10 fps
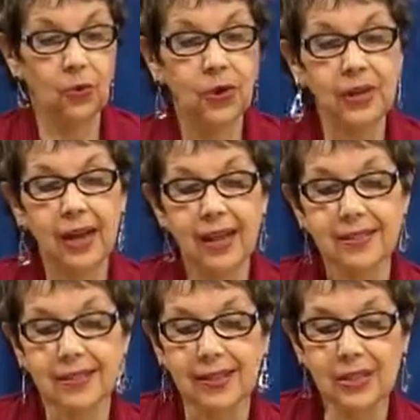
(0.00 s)

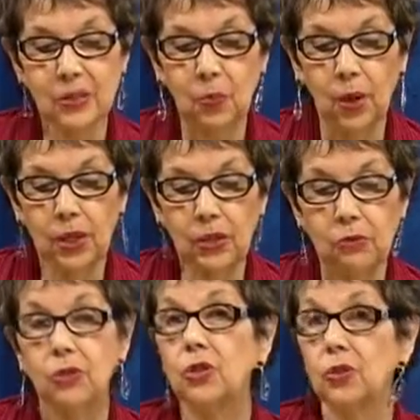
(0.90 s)
Organizing is what you
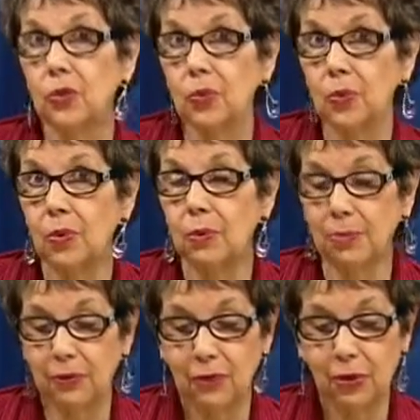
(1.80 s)
do
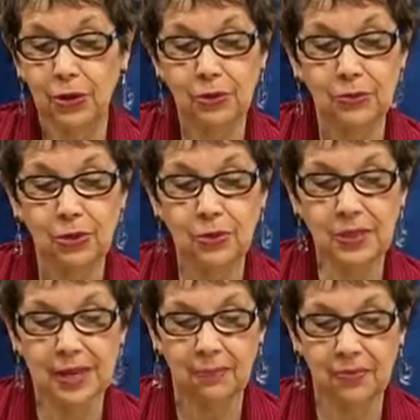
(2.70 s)
before you do
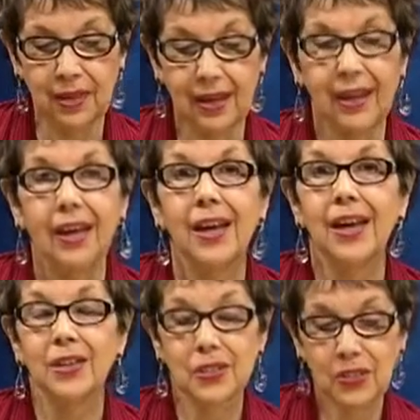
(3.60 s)
something.
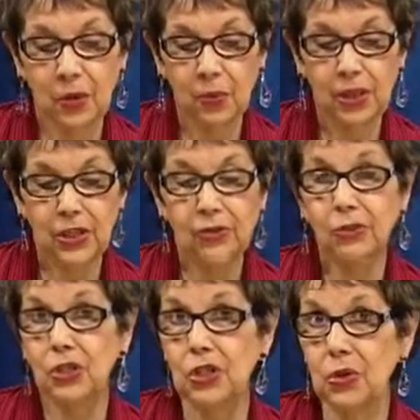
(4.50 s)
So when you
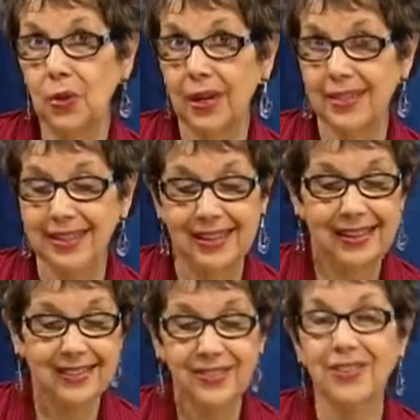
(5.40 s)
do it,
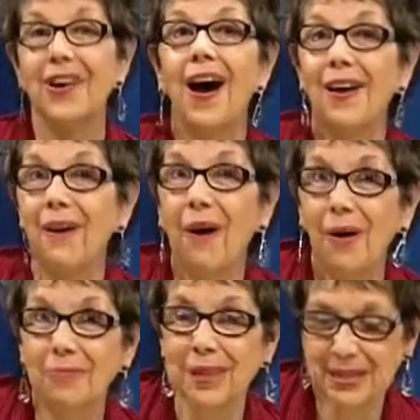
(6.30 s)
it's not
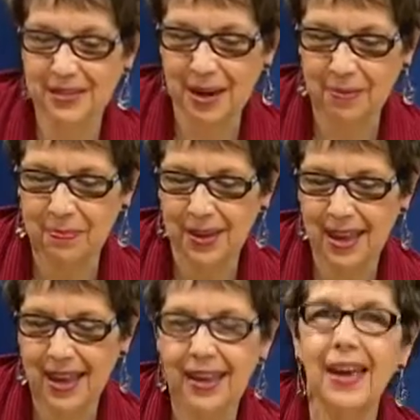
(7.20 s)
all mixed up.
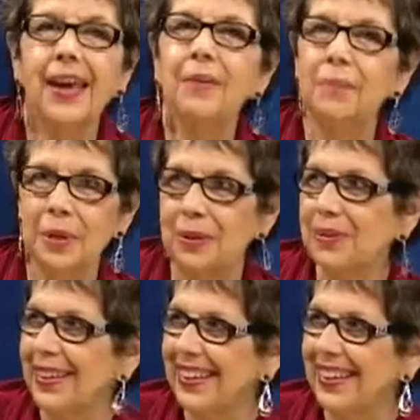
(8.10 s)
A.A. Milne.